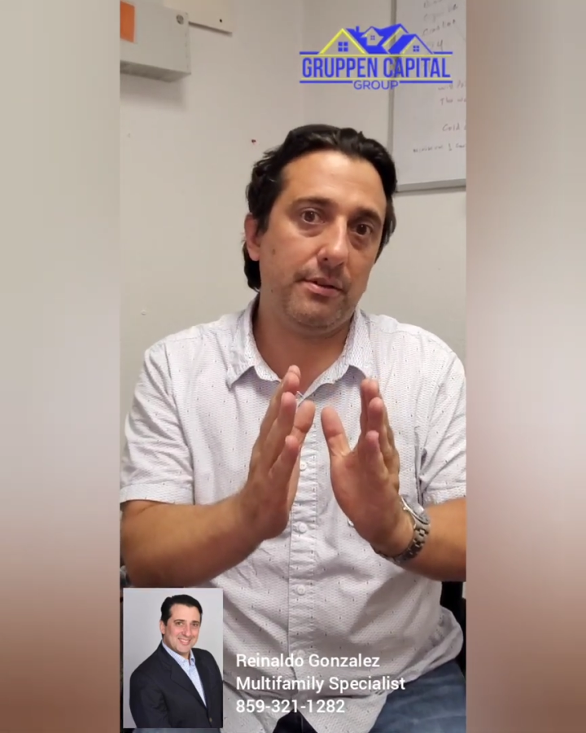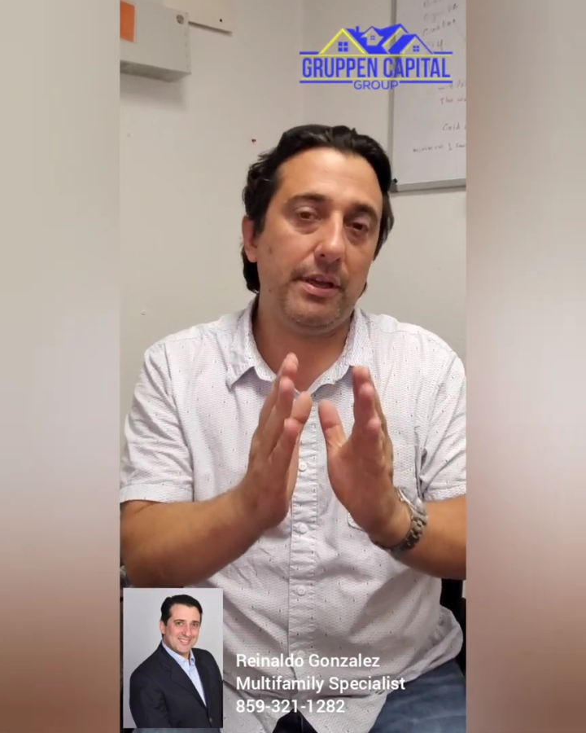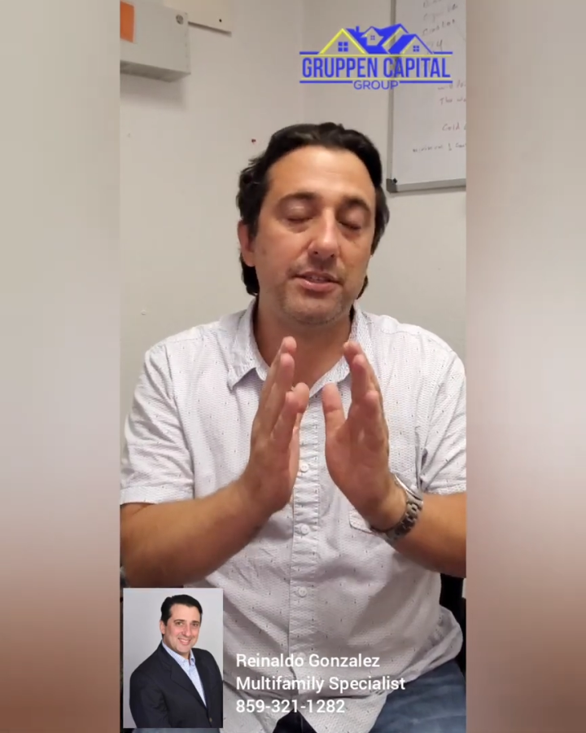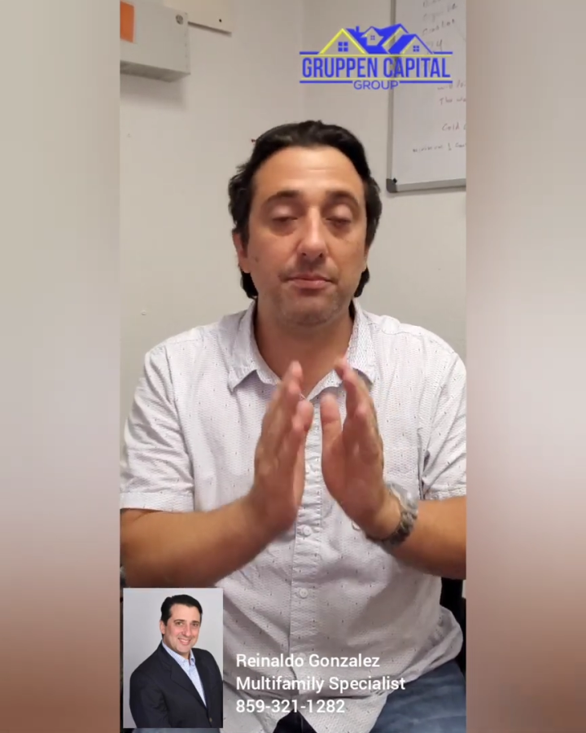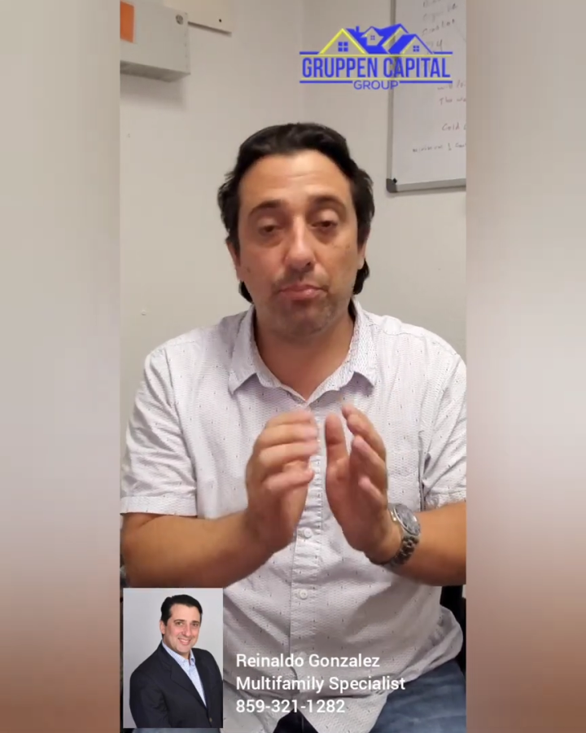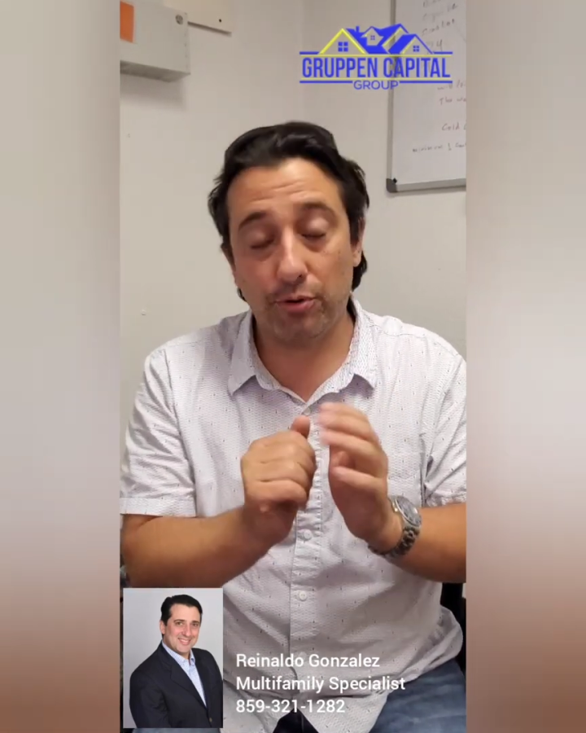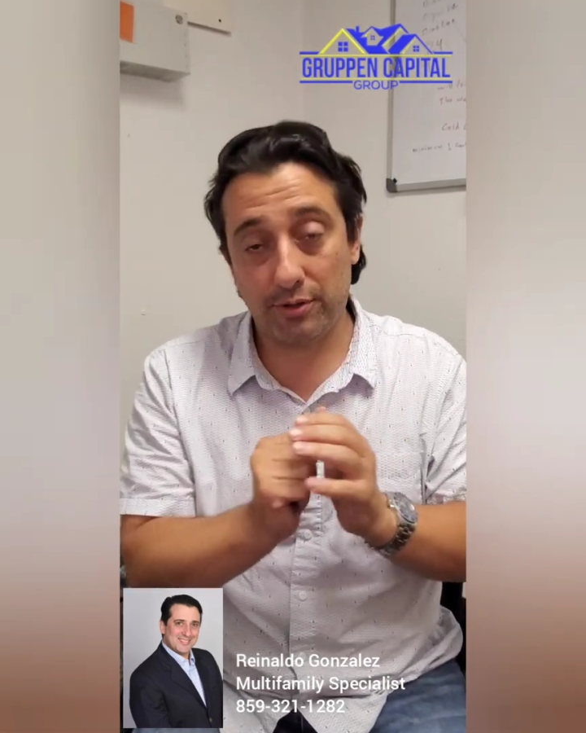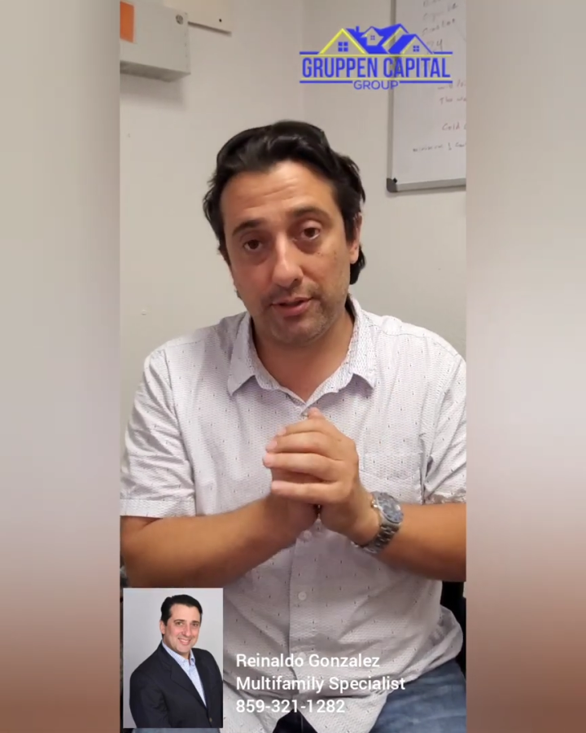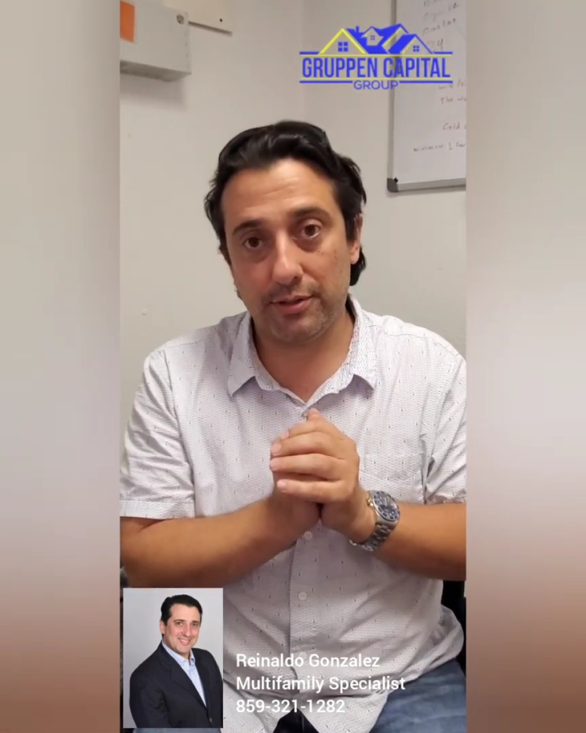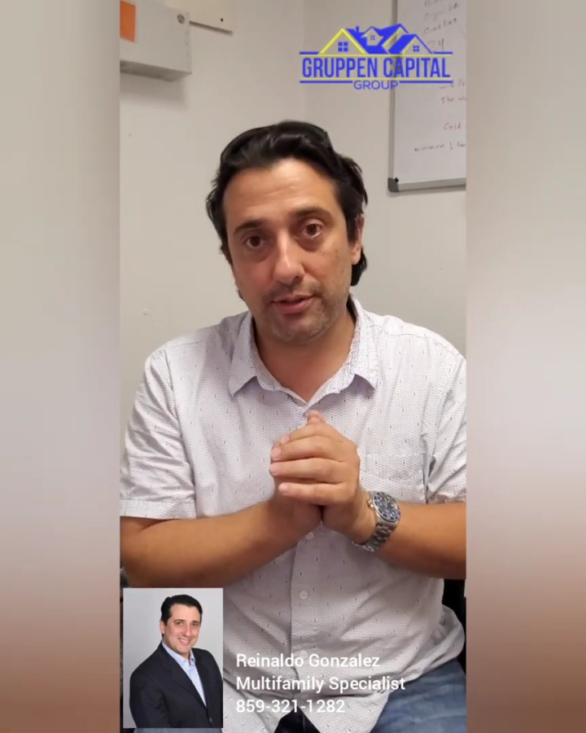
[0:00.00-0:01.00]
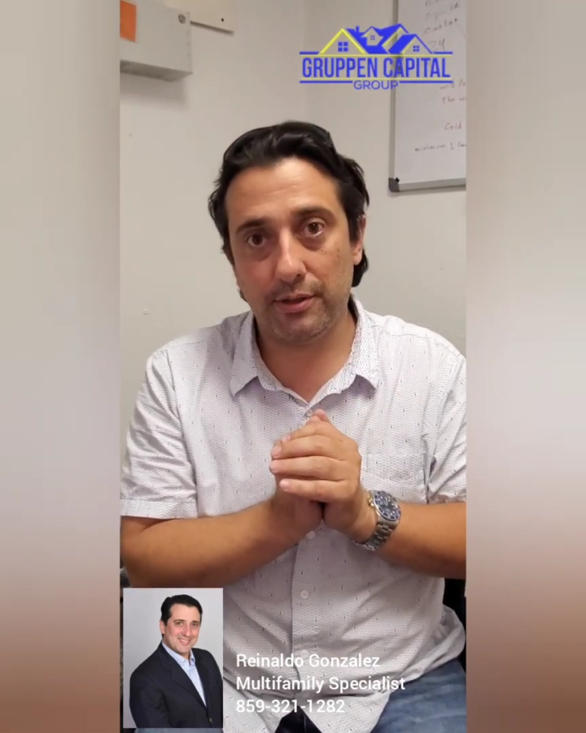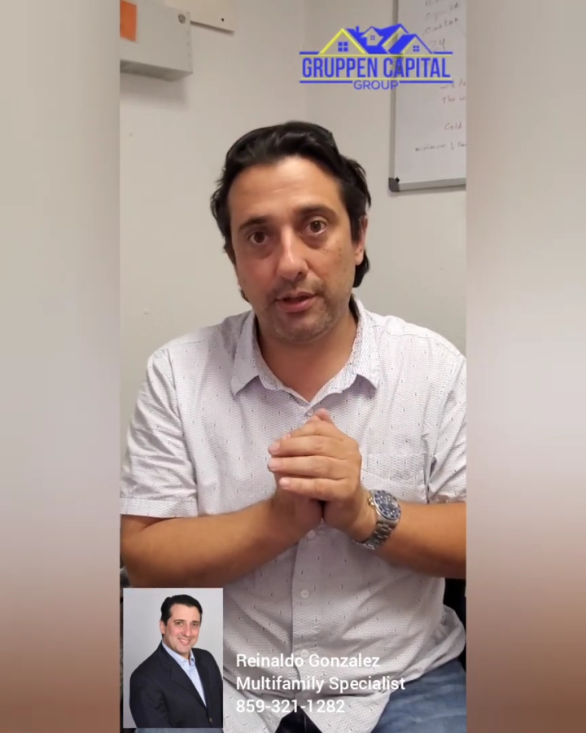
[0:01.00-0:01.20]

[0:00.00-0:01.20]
is important.